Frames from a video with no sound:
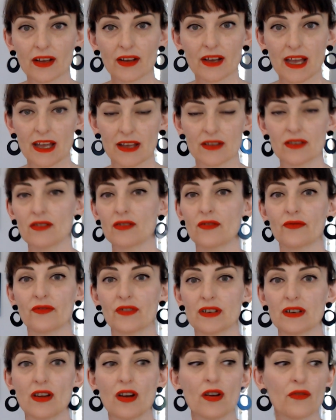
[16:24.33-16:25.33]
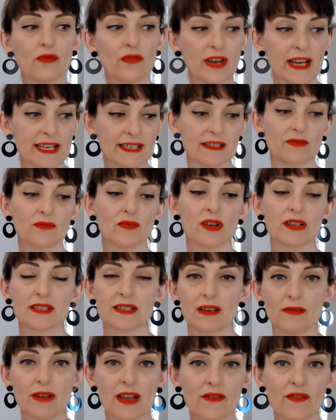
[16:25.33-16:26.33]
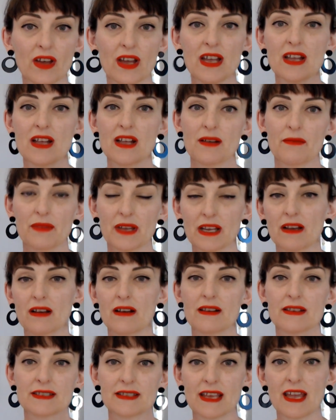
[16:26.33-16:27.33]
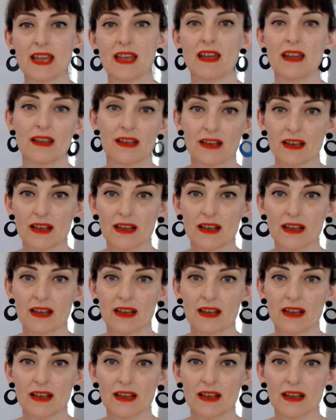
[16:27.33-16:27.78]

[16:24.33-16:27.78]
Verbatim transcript: at you for no reason whatsoever because they're,